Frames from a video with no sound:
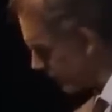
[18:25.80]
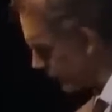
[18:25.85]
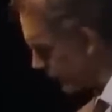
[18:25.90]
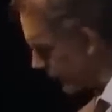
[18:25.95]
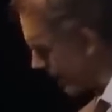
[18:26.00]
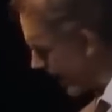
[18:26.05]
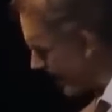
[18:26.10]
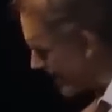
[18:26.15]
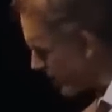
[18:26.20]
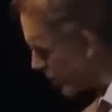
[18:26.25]

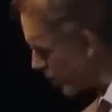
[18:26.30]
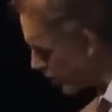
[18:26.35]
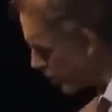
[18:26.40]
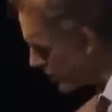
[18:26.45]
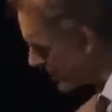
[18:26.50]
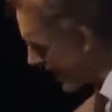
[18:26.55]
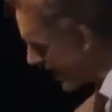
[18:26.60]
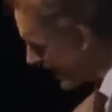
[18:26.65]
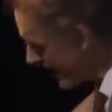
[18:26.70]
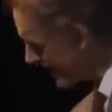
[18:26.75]
for that
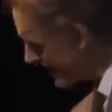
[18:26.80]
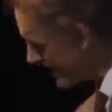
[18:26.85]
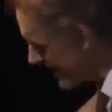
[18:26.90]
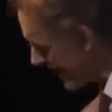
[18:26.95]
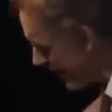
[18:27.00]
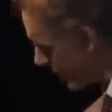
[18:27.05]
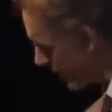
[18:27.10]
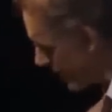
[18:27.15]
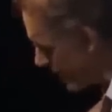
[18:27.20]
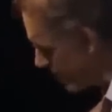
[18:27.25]

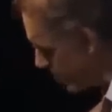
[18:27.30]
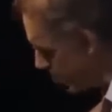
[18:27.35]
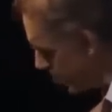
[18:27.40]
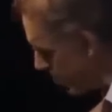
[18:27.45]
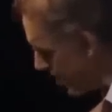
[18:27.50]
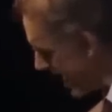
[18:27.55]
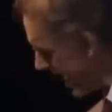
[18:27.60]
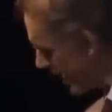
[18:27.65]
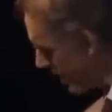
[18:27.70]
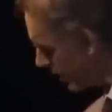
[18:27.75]

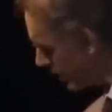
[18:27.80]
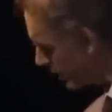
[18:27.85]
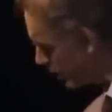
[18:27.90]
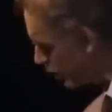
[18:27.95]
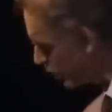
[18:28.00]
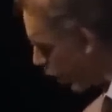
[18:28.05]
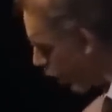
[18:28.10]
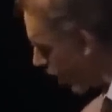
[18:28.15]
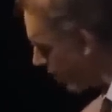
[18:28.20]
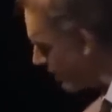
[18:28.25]
totalitarian male
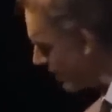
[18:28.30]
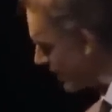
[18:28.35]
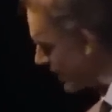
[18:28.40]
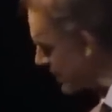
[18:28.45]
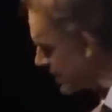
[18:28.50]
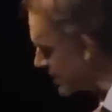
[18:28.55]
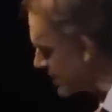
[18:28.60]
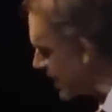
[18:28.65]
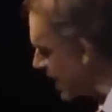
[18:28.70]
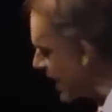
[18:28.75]

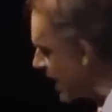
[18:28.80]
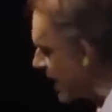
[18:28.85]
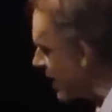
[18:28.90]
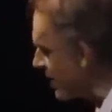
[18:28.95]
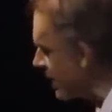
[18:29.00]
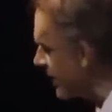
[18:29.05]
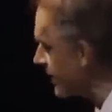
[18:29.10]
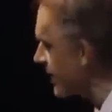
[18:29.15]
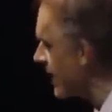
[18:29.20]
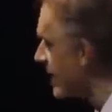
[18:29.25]
dominance
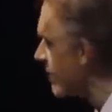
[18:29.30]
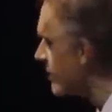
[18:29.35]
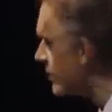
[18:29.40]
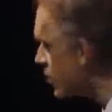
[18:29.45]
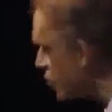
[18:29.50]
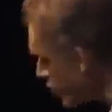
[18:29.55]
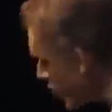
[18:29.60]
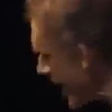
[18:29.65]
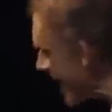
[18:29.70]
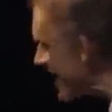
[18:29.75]
that they've
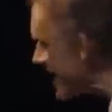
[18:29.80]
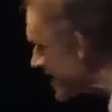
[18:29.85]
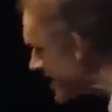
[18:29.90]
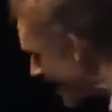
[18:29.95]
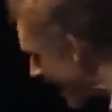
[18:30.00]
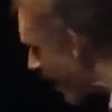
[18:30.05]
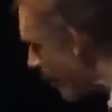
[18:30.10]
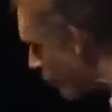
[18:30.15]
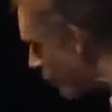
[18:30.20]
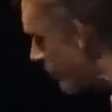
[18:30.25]

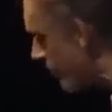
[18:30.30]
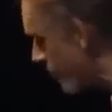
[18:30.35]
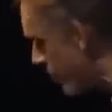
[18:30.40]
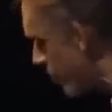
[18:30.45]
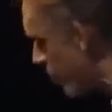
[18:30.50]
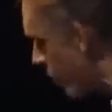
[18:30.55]
chased out of the